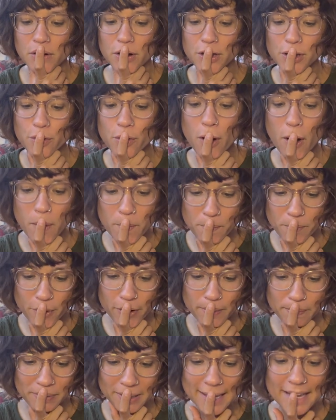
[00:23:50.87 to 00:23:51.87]
you hope
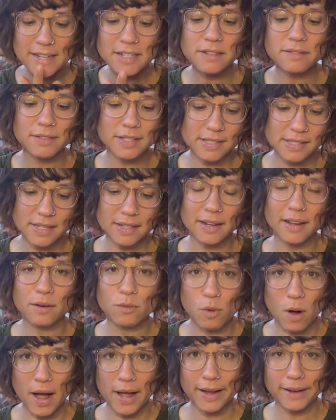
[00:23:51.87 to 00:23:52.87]
or plan to visit
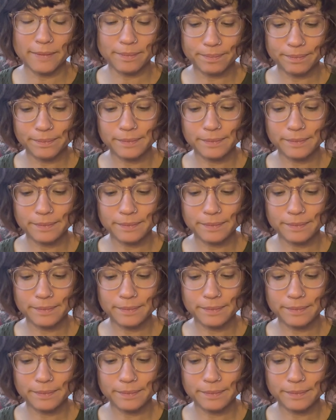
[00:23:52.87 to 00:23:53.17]
and why?